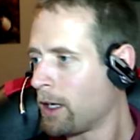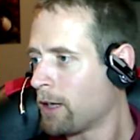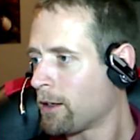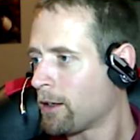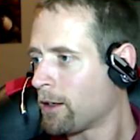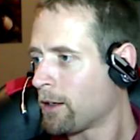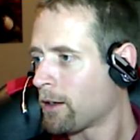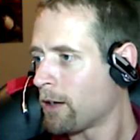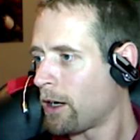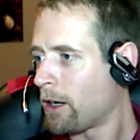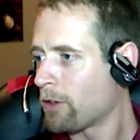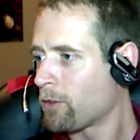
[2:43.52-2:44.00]

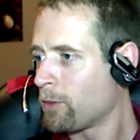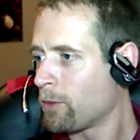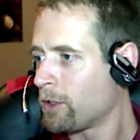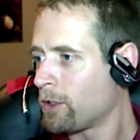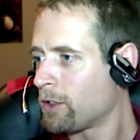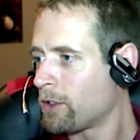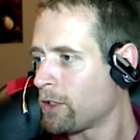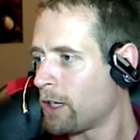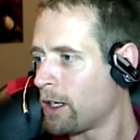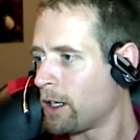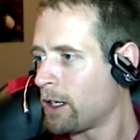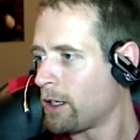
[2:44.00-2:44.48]

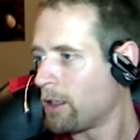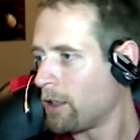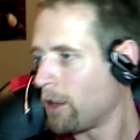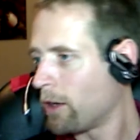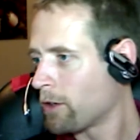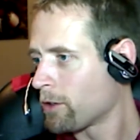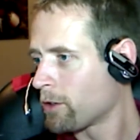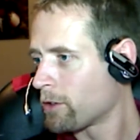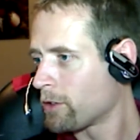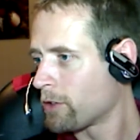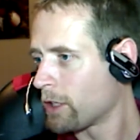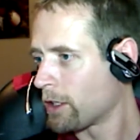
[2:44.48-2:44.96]
Kautzman said
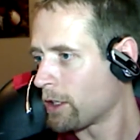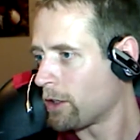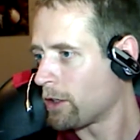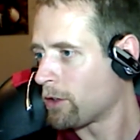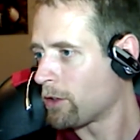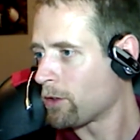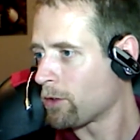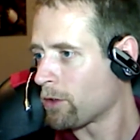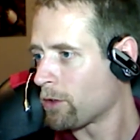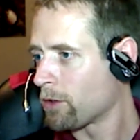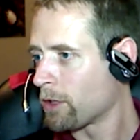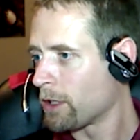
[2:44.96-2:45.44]
another
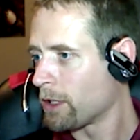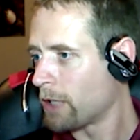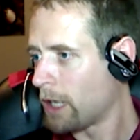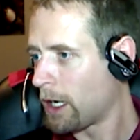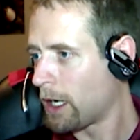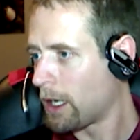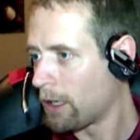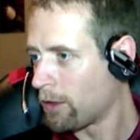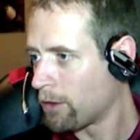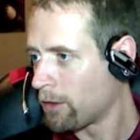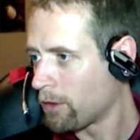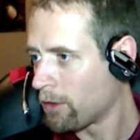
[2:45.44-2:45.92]
signatory
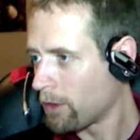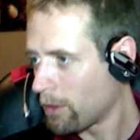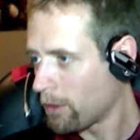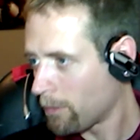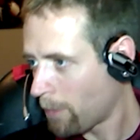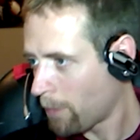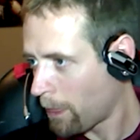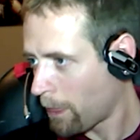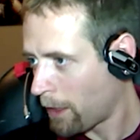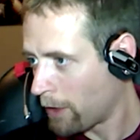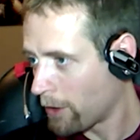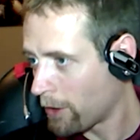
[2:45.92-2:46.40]

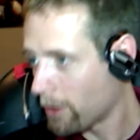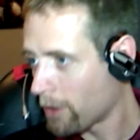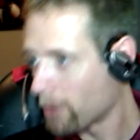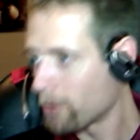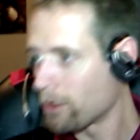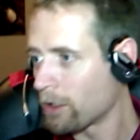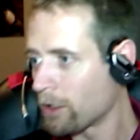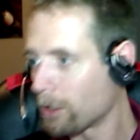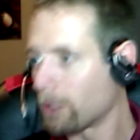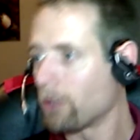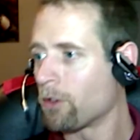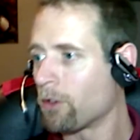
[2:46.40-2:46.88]

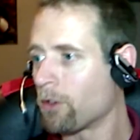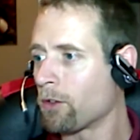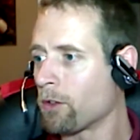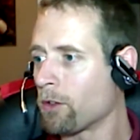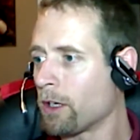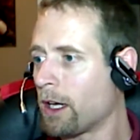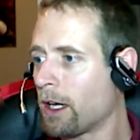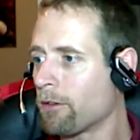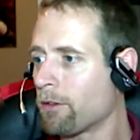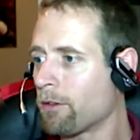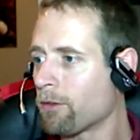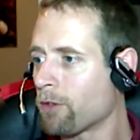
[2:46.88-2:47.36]

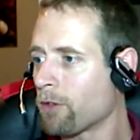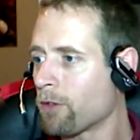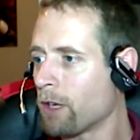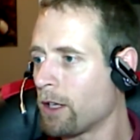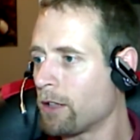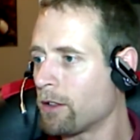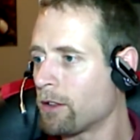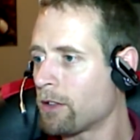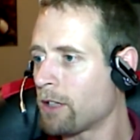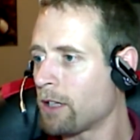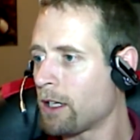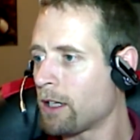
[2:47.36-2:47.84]
and
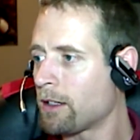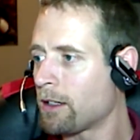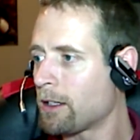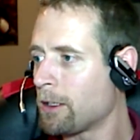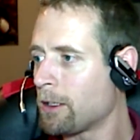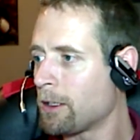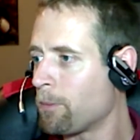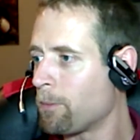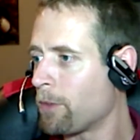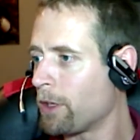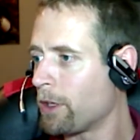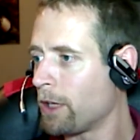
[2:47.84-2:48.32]
friend sent
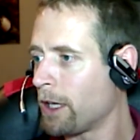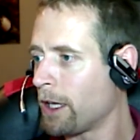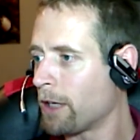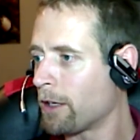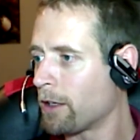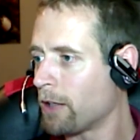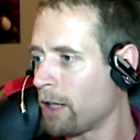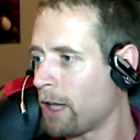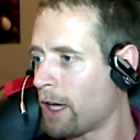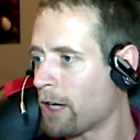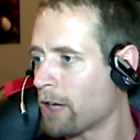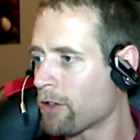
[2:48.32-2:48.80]
him the
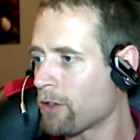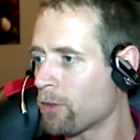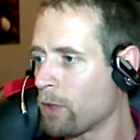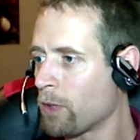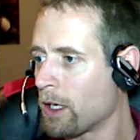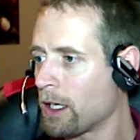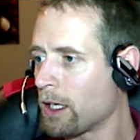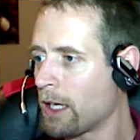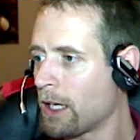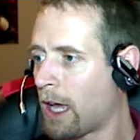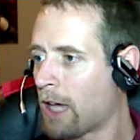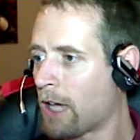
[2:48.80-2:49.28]
letter last
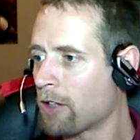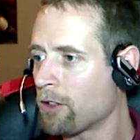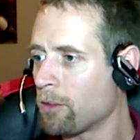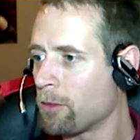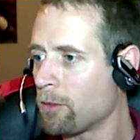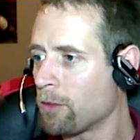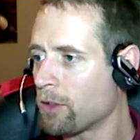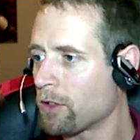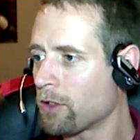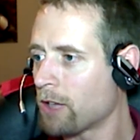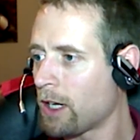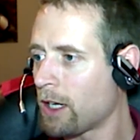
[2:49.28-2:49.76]
week and asked
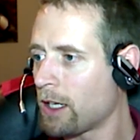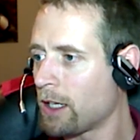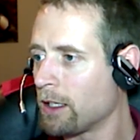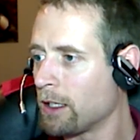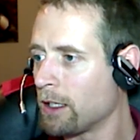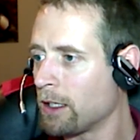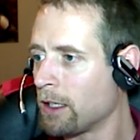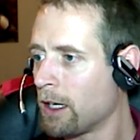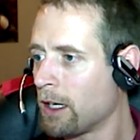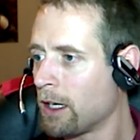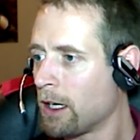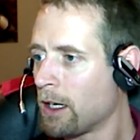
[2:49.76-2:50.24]
him to sign
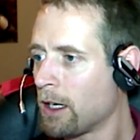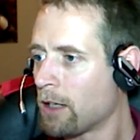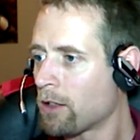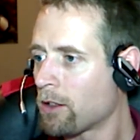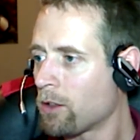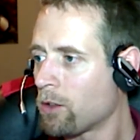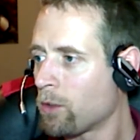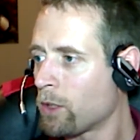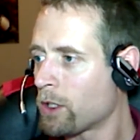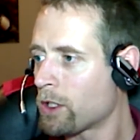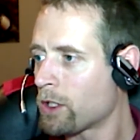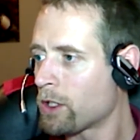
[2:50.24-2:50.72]
it,
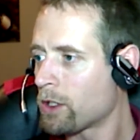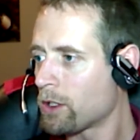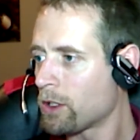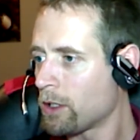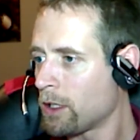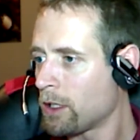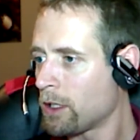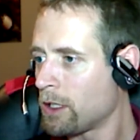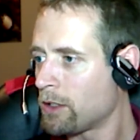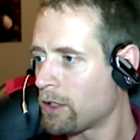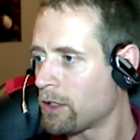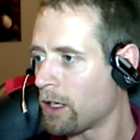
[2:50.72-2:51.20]
to which
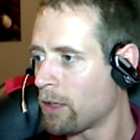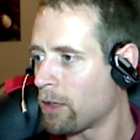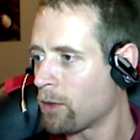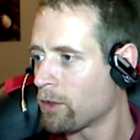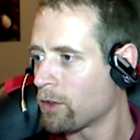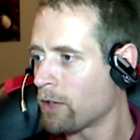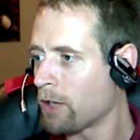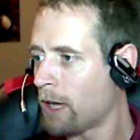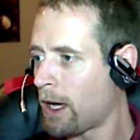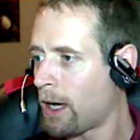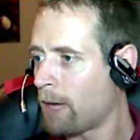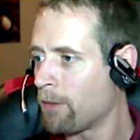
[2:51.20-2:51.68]
he said it
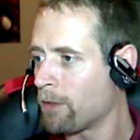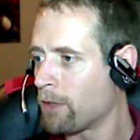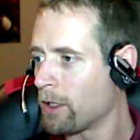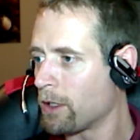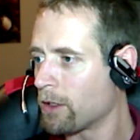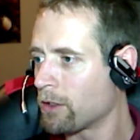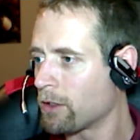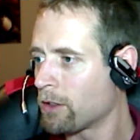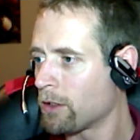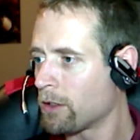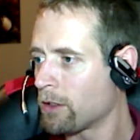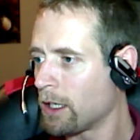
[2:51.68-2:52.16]
was
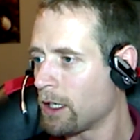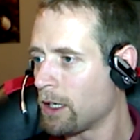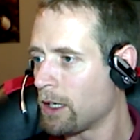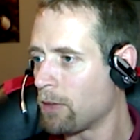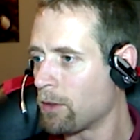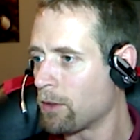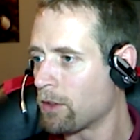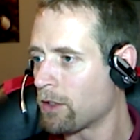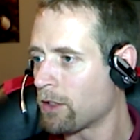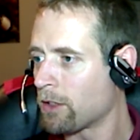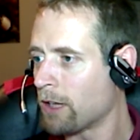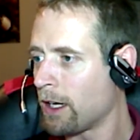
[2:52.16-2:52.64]
obvious that he
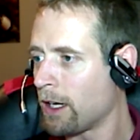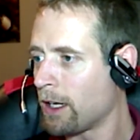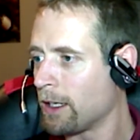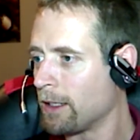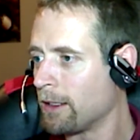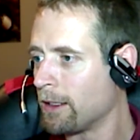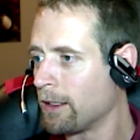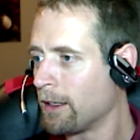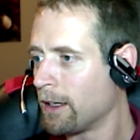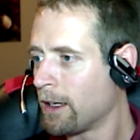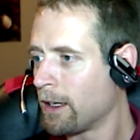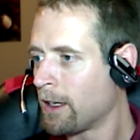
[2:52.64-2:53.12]
would sign.
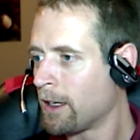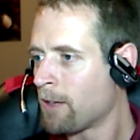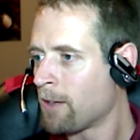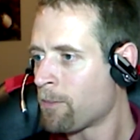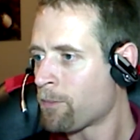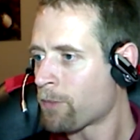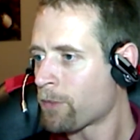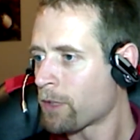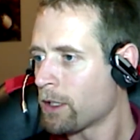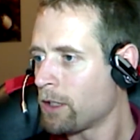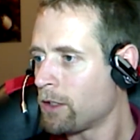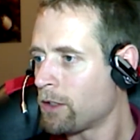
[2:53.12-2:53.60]

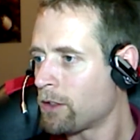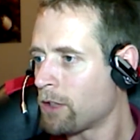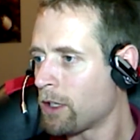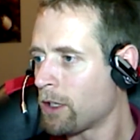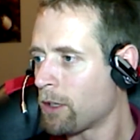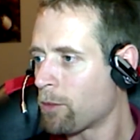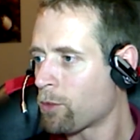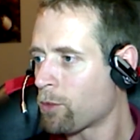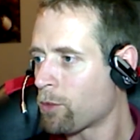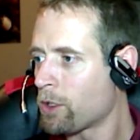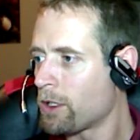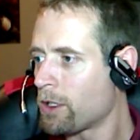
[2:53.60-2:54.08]
He
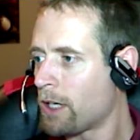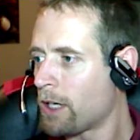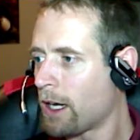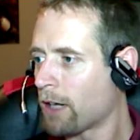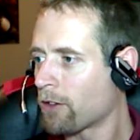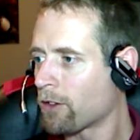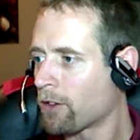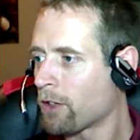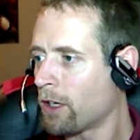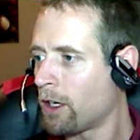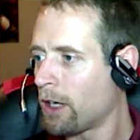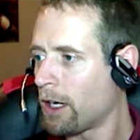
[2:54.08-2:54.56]
said the
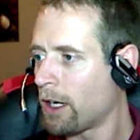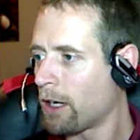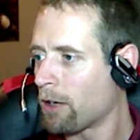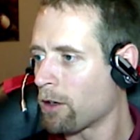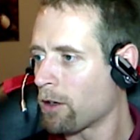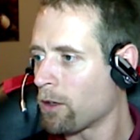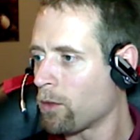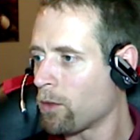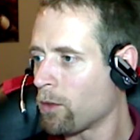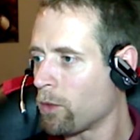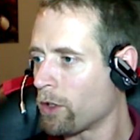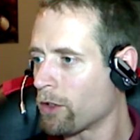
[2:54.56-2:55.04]
pre-tax cut
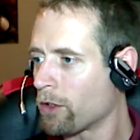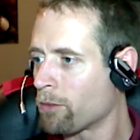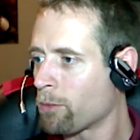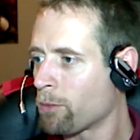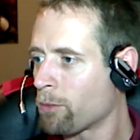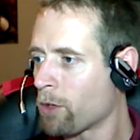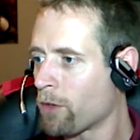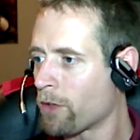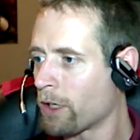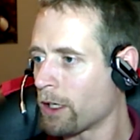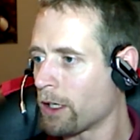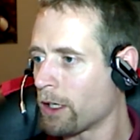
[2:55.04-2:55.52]
era was
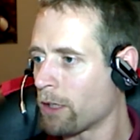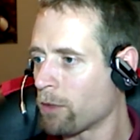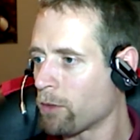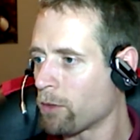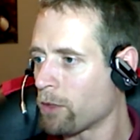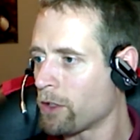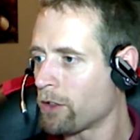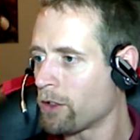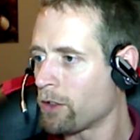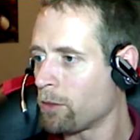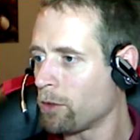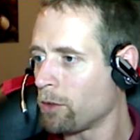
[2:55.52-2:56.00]
perfectly
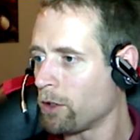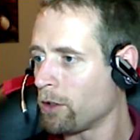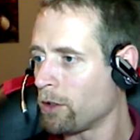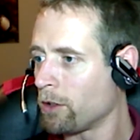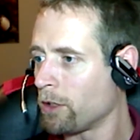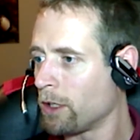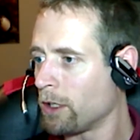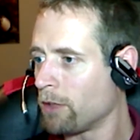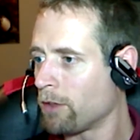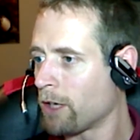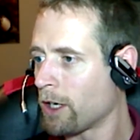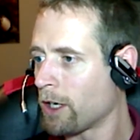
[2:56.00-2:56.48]

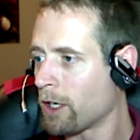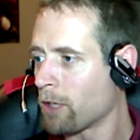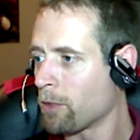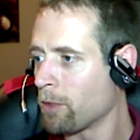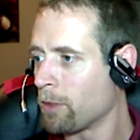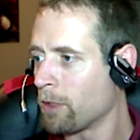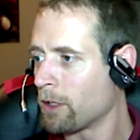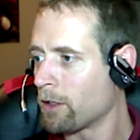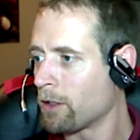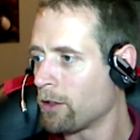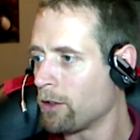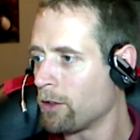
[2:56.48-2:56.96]
reasonable
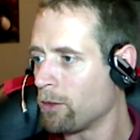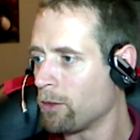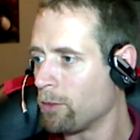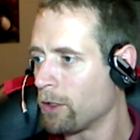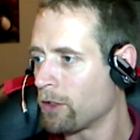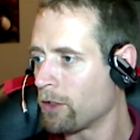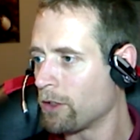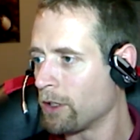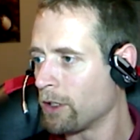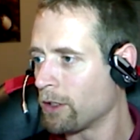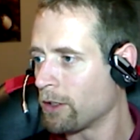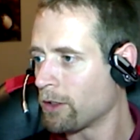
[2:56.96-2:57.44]
environment to do
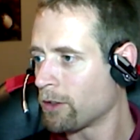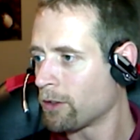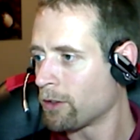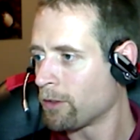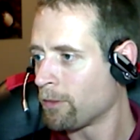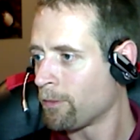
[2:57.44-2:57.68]
business,